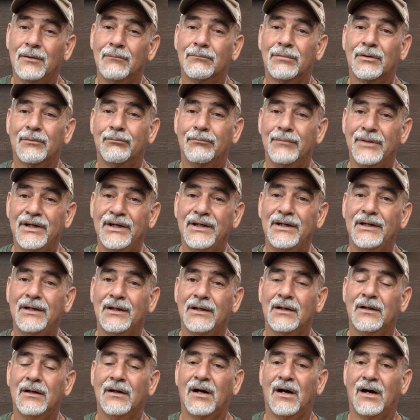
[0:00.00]
But me,
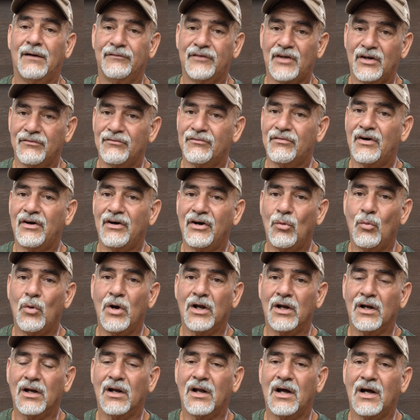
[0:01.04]
I've done very
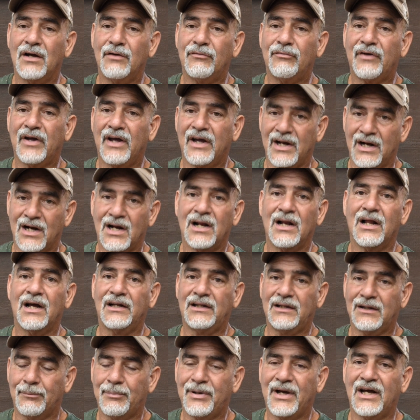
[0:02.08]
well in life, and I
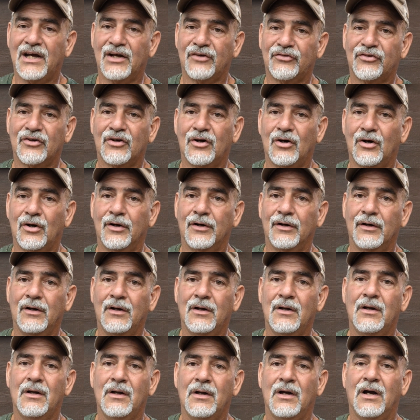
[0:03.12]
like to pass it on.
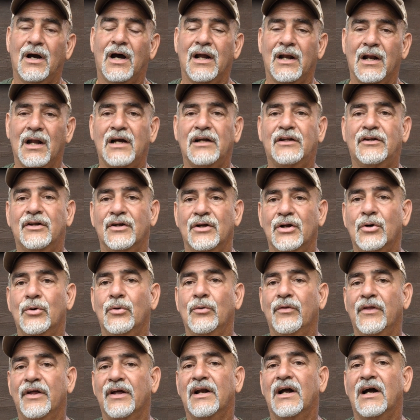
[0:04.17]
I'd like to know
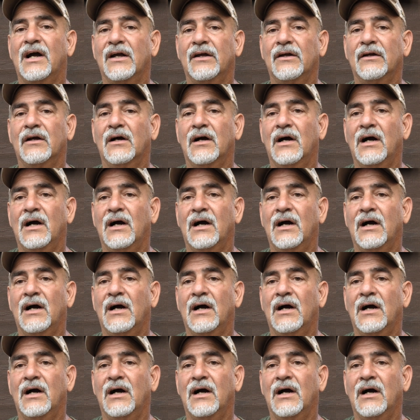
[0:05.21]
that I